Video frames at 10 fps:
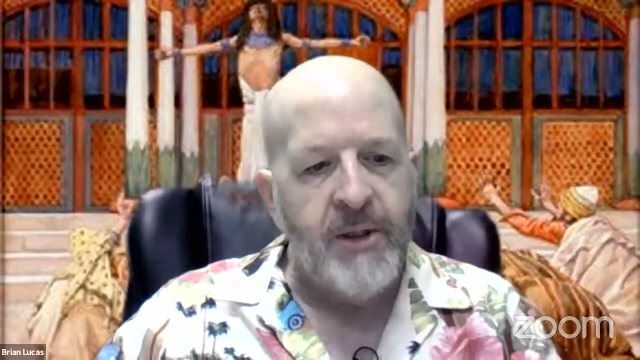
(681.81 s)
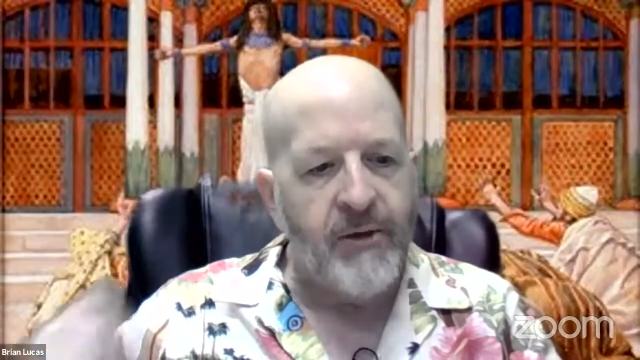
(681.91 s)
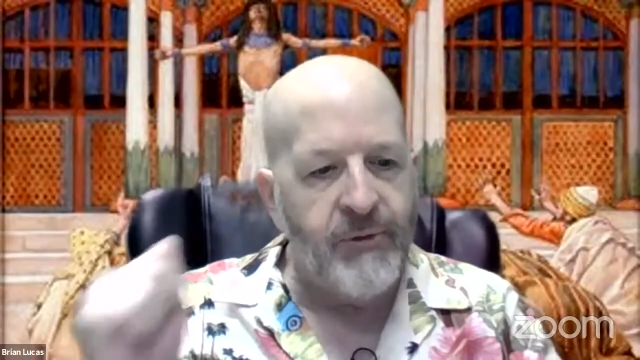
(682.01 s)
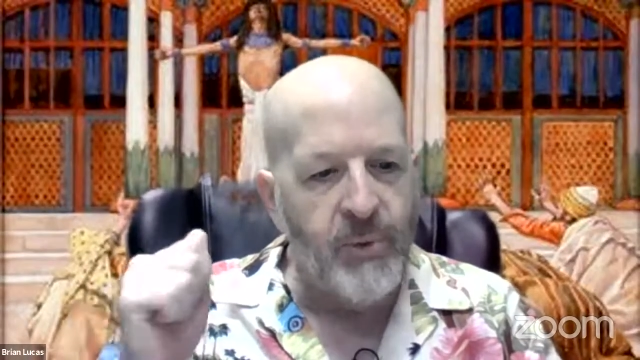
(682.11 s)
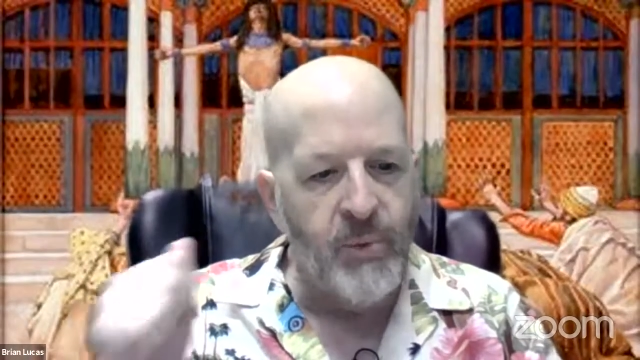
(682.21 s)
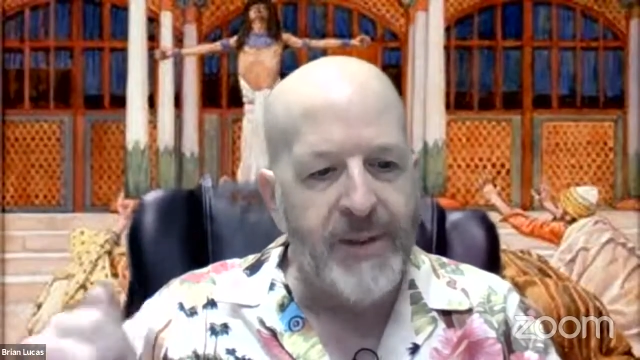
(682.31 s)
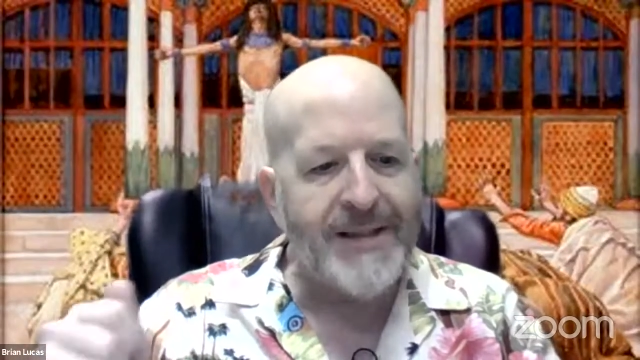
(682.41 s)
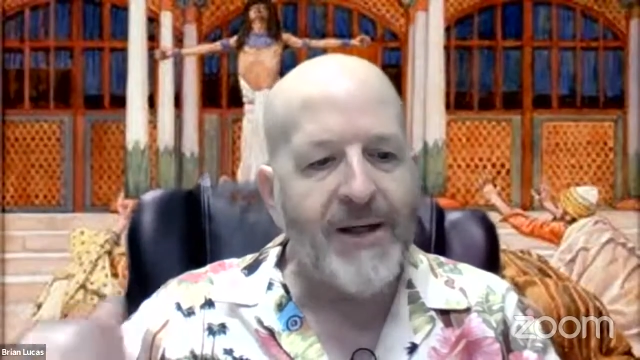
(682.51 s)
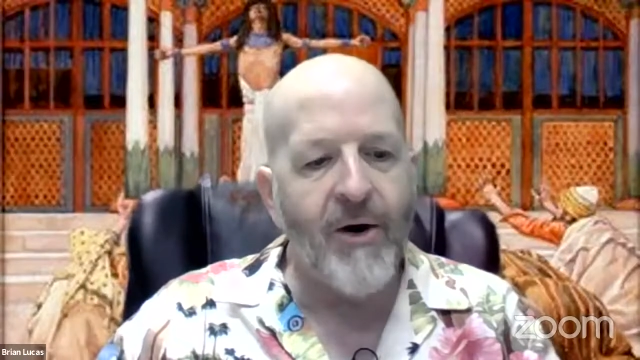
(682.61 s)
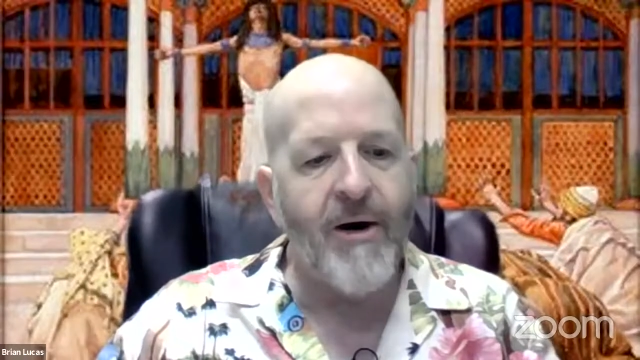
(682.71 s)
If you
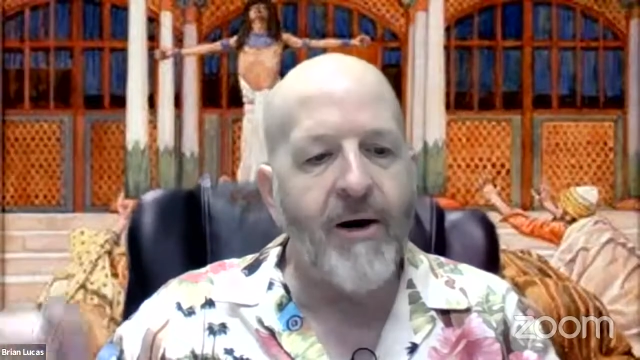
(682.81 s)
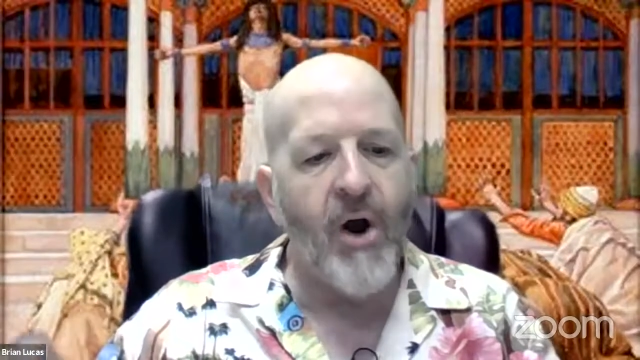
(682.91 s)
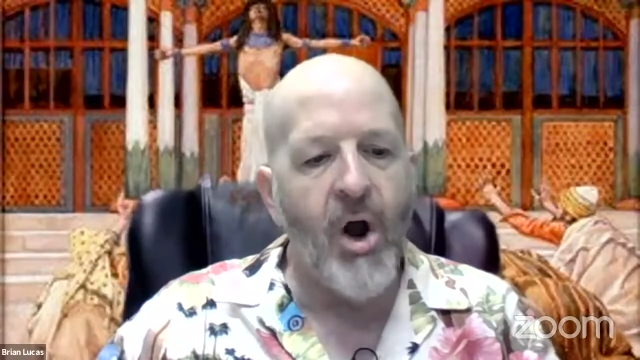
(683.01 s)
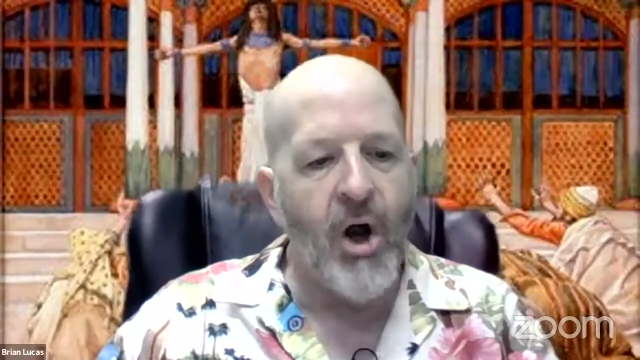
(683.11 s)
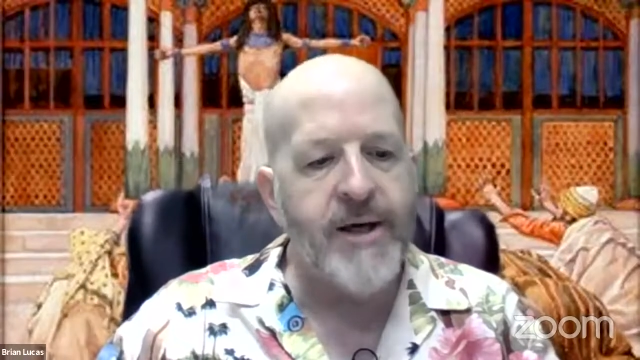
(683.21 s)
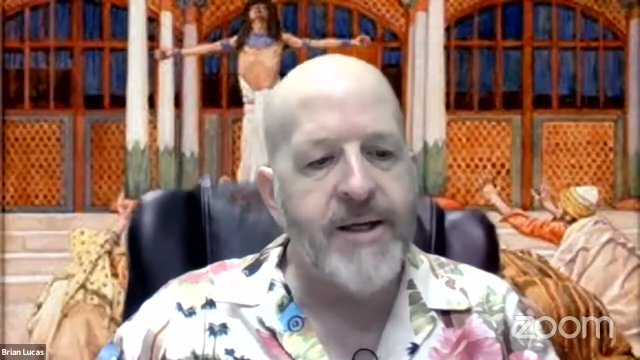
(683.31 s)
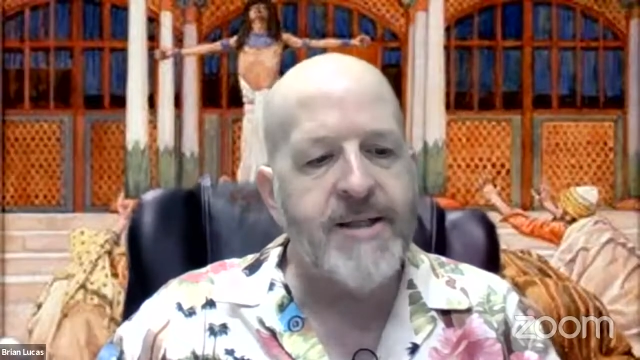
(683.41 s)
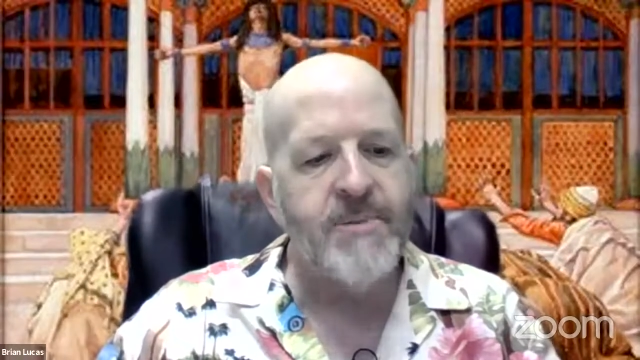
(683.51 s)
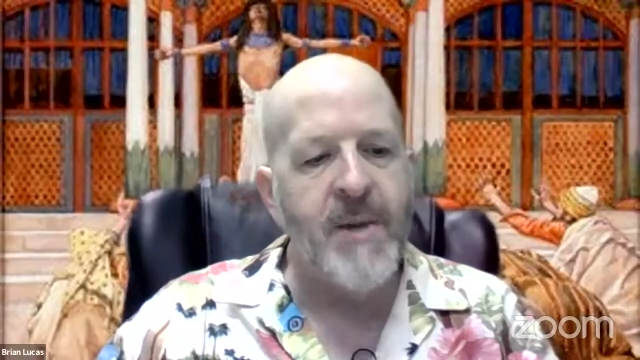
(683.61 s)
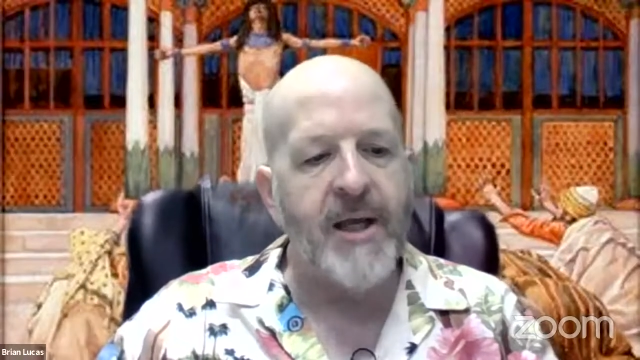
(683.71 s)
really are
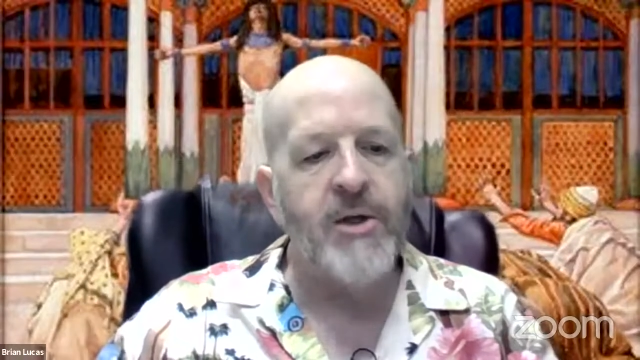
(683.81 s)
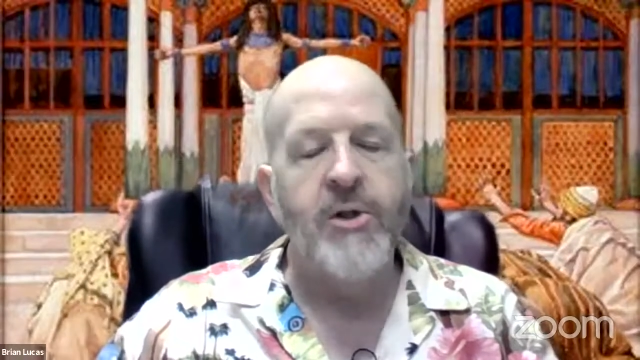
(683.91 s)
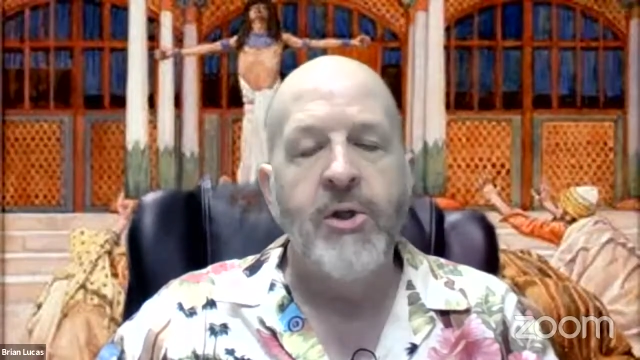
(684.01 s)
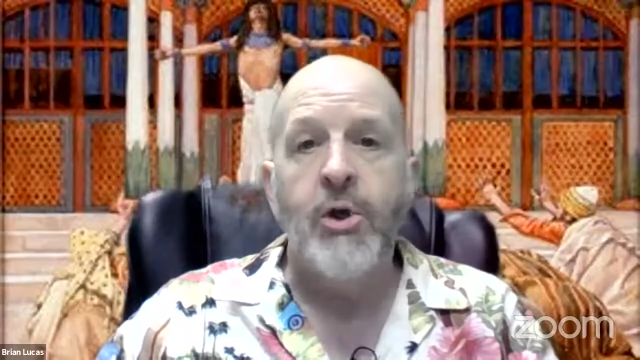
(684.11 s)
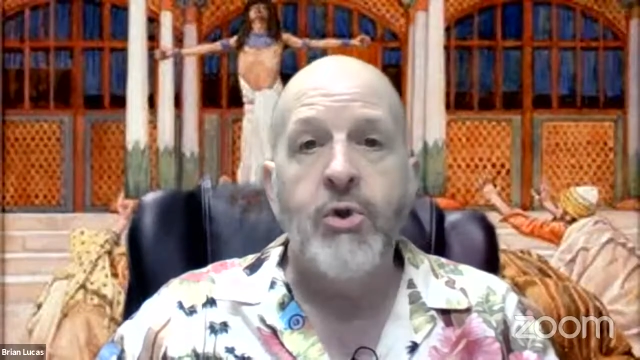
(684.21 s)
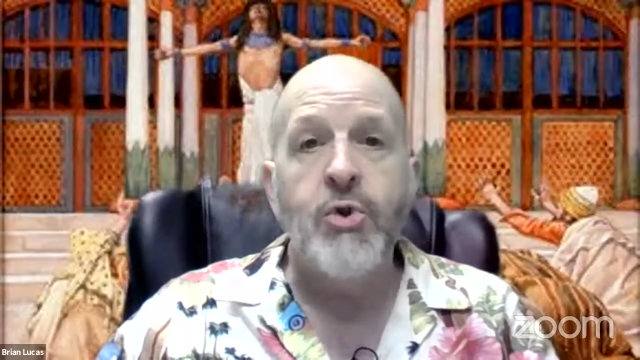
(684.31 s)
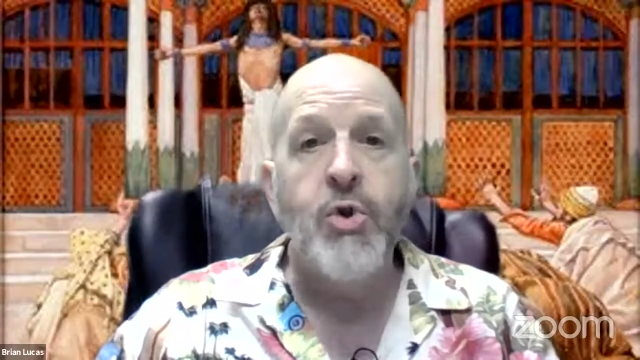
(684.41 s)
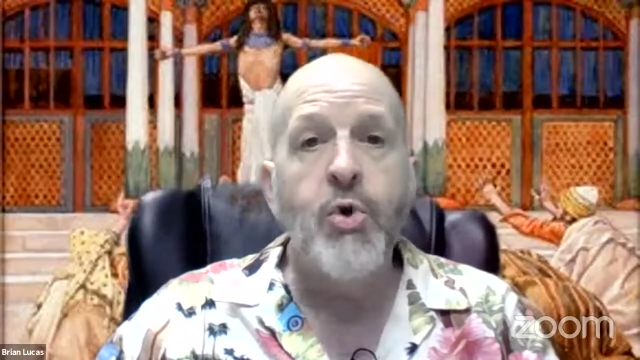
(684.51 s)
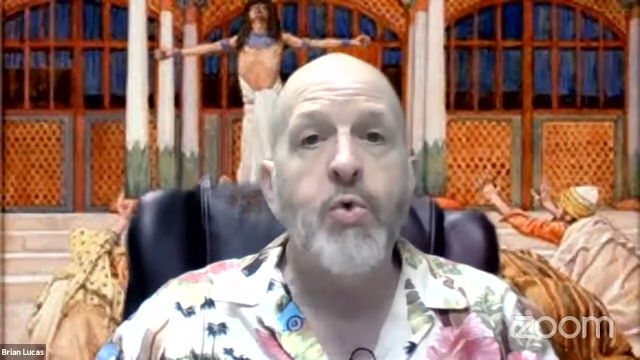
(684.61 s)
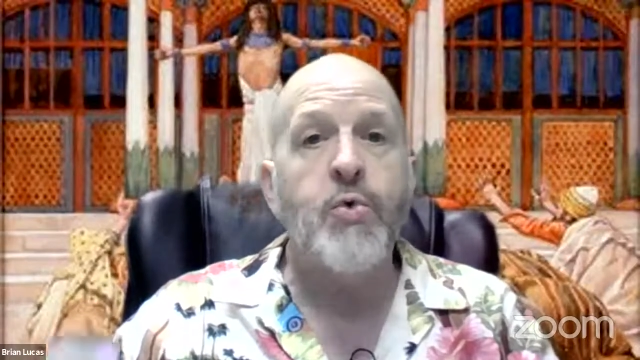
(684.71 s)
honest men,
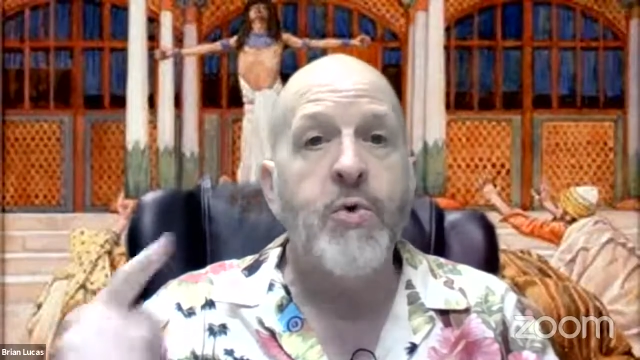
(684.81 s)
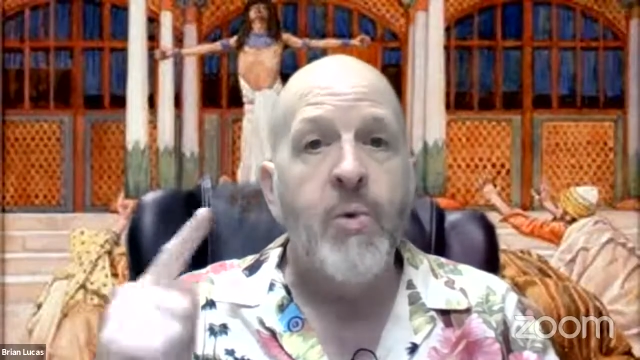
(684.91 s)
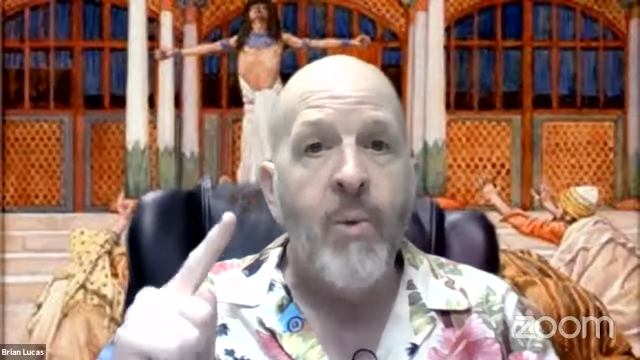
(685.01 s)
choose